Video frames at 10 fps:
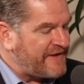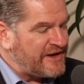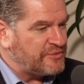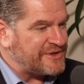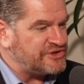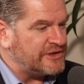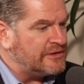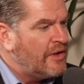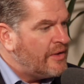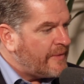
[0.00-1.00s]
A final question.
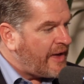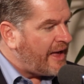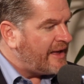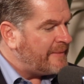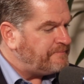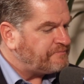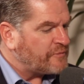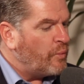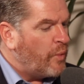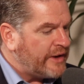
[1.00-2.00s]

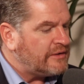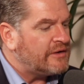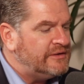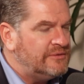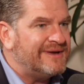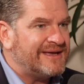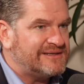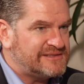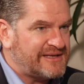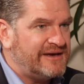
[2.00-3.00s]
What are you
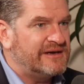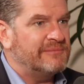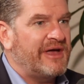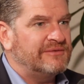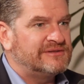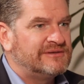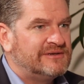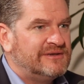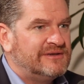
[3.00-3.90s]
excited about